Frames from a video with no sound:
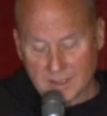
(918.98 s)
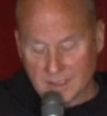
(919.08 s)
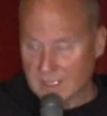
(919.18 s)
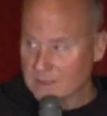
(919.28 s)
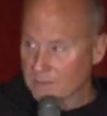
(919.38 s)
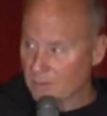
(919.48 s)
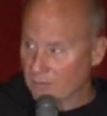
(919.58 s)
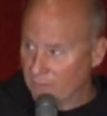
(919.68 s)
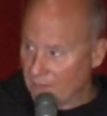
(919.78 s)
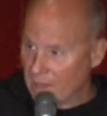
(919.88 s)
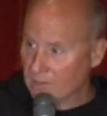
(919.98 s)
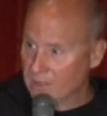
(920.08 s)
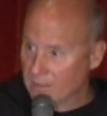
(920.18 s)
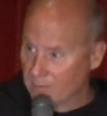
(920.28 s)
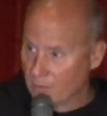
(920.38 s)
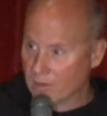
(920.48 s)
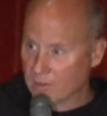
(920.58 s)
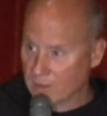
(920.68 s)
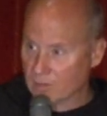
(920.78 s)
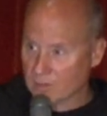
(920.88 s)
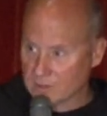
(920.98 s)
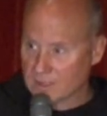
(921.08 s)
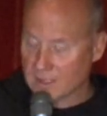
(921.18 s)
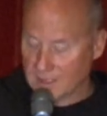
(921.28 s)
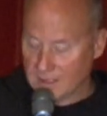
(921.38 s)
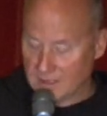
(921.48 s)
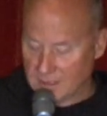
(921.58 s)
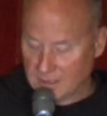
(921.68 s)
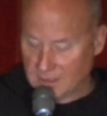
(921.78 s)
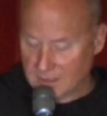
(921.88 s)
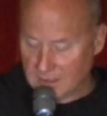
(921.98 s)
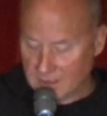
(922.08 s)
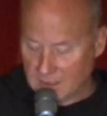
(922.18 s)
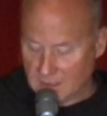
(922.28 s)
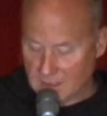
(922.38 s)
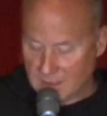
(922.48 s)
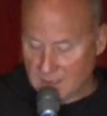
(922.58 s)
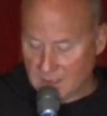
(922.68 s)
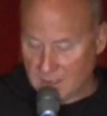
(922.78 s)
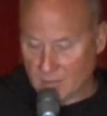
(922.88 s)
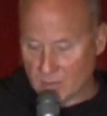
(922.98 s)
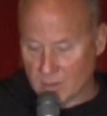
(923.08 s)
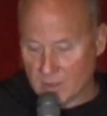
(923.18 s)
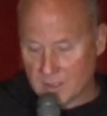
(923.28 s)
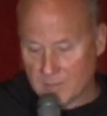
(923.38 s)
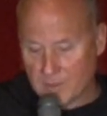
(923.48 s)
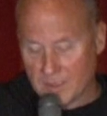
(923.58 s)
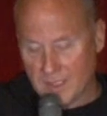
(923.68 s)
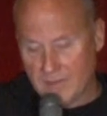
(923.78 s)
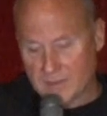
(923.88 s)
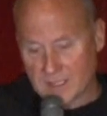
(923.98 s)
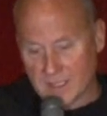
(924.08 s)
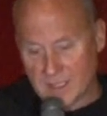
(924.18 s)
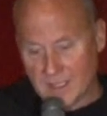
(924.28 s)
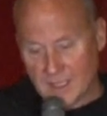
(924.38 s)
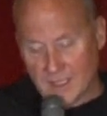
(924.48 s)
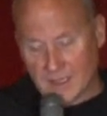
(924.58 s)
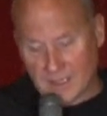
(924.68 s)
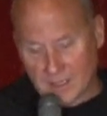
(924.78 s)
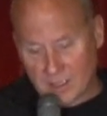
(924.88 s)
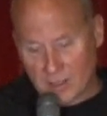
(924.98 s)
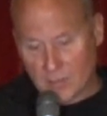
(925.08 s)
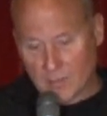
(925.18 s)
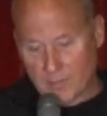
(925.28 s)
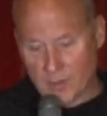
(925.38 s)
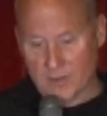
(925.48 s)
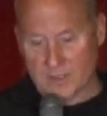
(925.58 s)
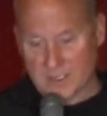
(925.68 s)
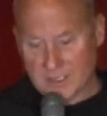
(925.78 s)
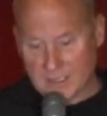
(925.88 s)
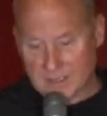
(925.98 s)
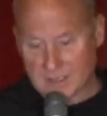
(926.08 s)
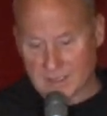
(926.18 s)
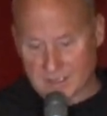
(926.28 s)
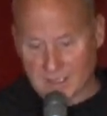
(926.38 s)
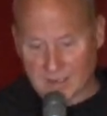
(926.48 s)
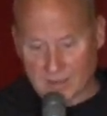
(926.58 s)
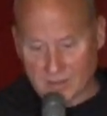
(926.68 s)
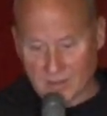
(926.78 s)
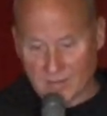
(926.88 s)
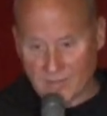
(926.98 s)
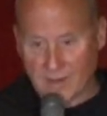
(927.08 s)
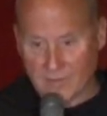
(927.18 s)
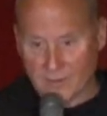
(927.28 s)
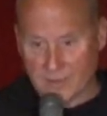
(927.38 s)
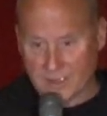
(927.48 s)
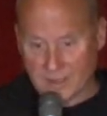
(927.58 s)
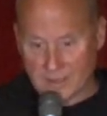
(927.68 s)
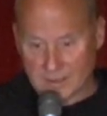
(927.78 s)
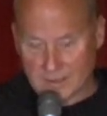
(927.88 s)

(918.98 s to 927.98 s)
And that's profoundly important in the world today. In a world that believes that, that the human person is the center of everything,